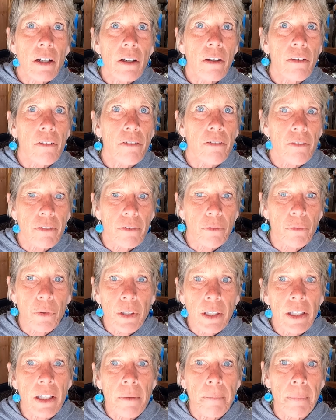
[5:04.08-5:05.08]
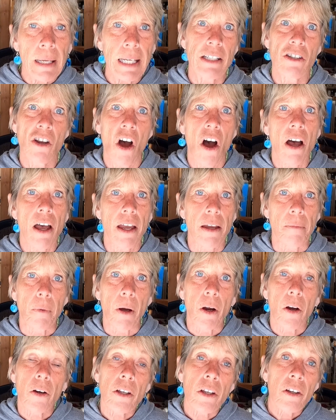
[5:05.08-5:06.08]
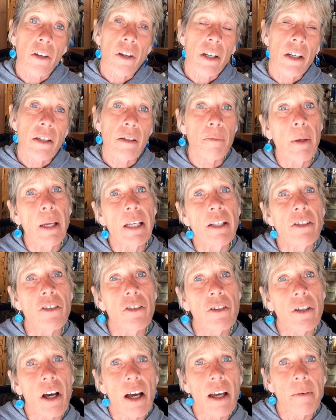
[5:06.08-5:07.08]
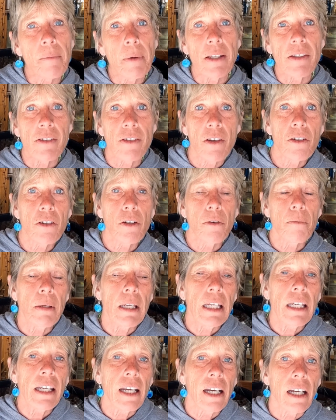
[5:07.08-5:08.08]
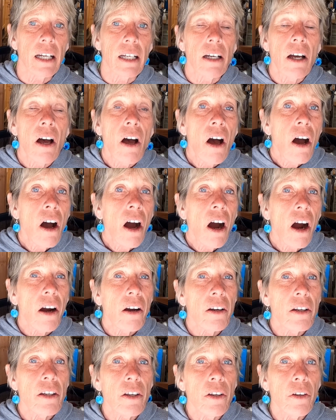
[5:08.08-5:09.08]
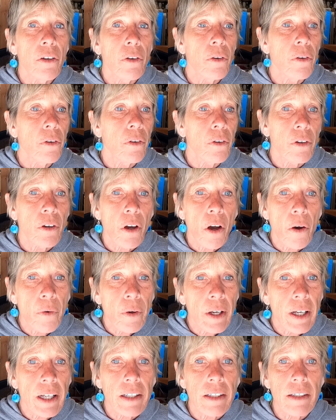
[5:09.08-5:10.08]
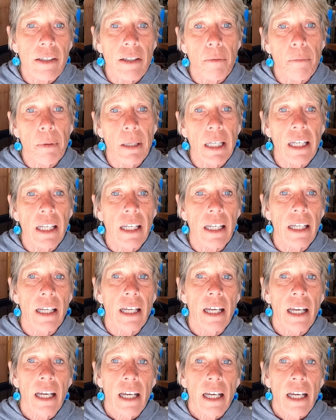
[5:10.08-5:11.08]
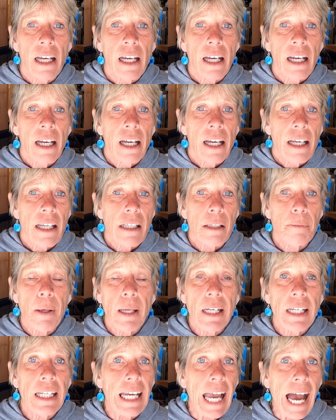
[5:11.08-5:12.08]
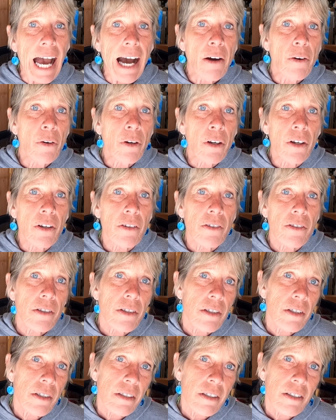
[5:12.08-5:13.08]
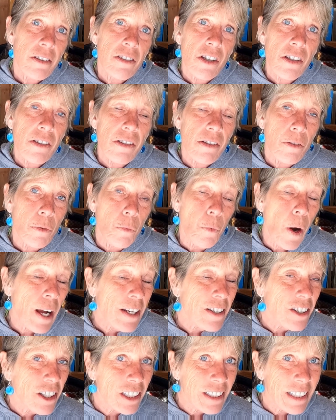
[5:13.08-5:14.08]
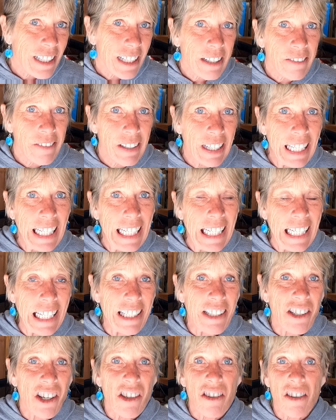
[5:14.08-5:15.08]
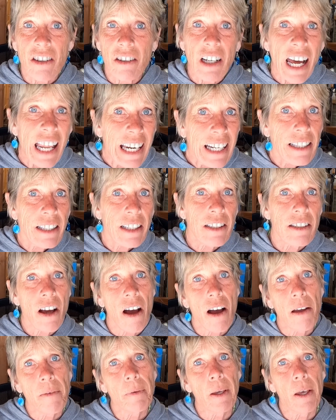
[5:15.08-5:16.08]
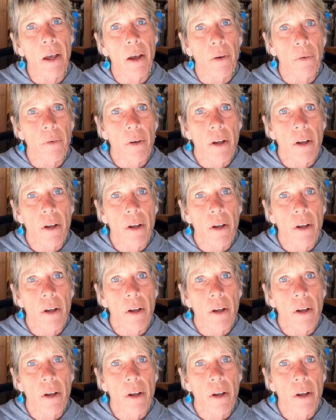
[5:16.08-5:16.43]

to really make time? Are you going to spend your time on social media? Are you going to be spending hours just watching TV and just letting the time go?